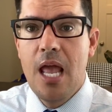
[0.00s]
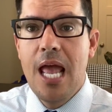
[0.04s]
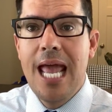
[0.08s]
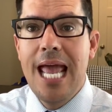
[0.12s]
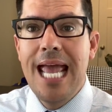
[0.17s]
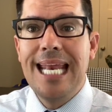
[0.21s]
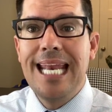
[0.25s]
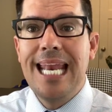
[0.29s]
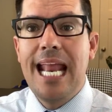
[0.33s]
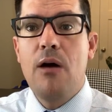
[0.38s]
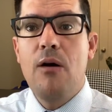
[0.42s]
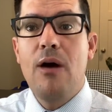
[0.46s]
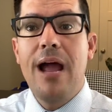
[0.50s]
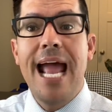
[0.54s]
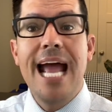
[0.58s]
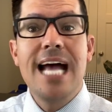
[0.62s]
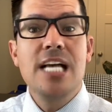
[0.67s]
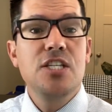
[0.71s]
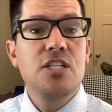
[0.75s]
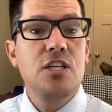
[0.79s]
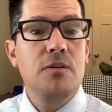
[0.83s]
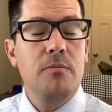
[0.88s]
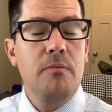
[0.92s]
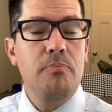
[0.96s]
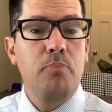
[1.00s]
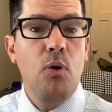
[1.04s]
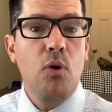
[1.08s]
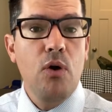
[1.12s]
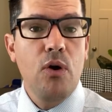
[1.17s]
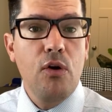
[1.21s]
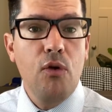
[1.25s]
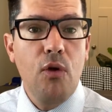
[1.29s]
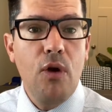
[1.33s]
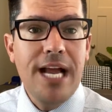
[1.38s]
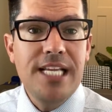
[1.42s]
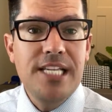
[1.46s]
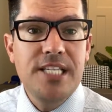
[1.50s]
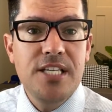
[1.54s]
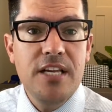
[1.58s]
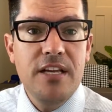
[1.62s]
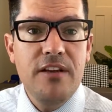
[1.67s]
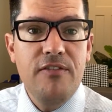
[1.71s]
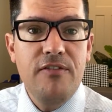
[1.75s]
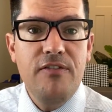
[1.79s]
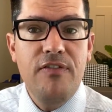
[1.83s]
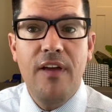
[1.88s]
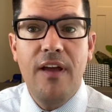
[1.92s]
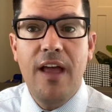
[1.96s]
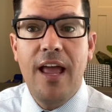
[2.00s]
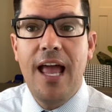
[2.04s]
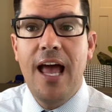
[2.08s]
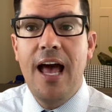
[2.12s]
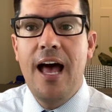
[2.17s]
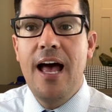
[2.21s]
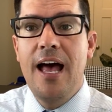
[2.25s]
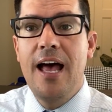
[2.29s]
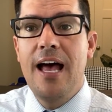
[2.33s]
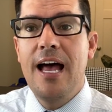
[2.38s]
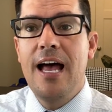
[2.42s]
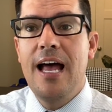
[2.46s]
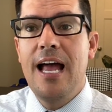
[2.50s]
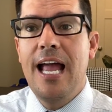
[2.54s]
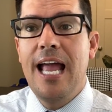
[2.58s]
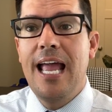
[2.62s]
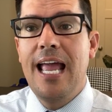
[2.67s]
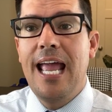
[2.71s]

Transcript: Now, as progressive uh,